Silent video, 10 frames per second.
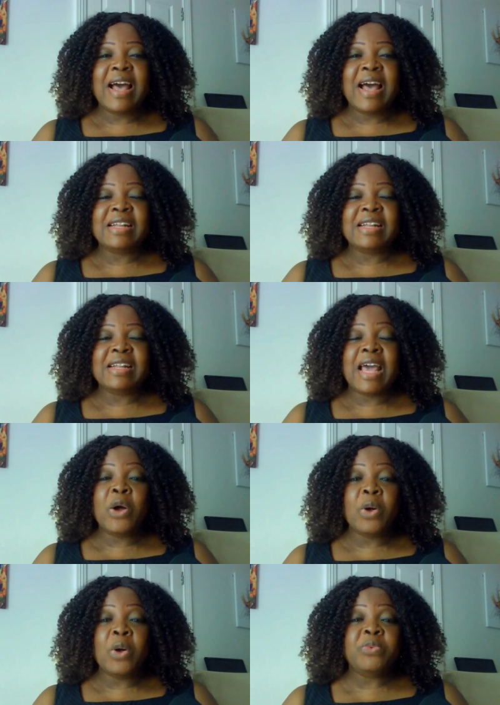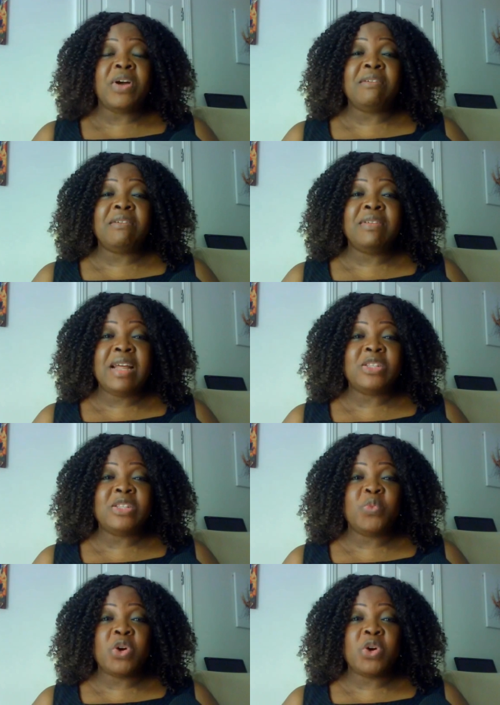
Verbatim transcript: And I hope you have learned